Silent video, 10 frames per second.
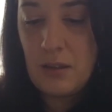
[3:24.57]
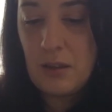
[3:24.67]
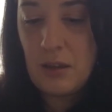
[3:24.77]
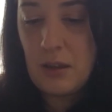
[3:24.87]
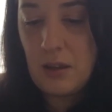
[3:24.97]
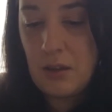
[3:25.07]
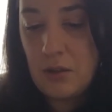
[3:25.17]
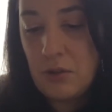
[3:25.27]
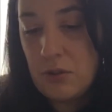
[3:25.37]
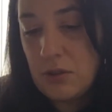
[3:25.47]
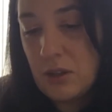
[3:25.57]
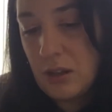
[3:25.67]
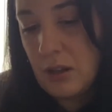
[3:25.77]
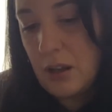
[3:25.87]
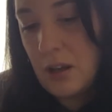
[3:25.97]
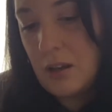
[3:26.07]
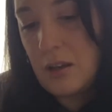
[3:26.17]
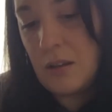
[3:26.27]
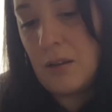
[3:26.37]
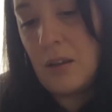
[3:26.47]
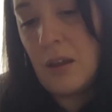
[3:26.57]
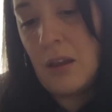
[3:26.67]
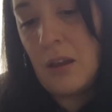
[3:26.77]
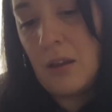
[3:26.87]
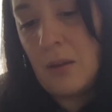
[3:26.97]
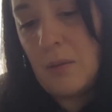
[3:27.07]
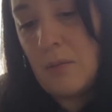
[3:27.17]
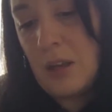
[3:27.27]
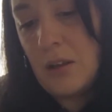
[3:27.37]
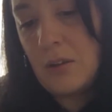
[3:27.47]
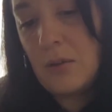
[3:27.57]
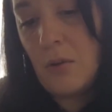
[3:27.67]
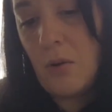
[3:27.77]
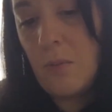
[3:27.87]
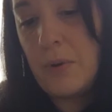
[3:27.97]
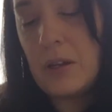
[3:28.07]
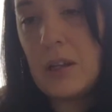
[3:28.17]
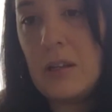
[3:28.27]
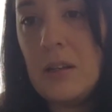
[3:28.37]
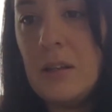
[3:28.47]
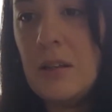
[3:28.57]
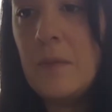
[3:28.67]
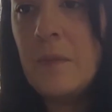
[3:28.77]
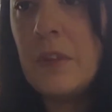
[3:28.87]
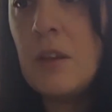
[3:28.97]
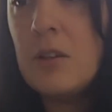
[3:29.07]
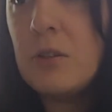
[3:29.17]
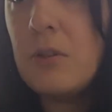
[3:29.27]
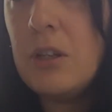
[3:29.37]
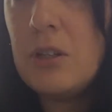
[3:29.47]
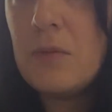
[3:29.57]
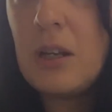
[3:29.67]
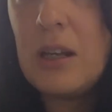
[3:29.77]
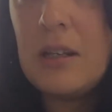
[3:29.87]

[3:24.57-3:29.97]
And you're just gonna kind of make a little opening. So here's what I